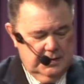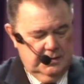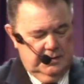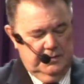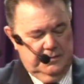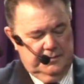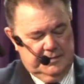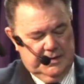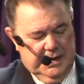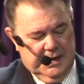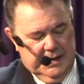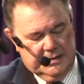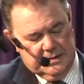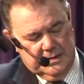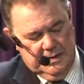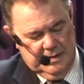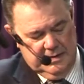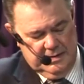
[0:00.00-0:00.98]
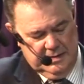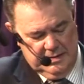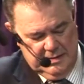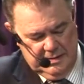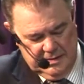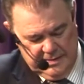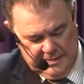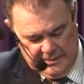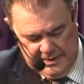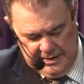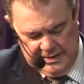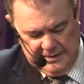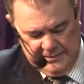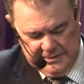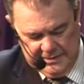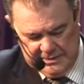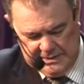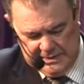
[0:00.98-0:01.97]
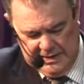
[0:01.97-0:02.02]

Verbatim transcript: You've got three different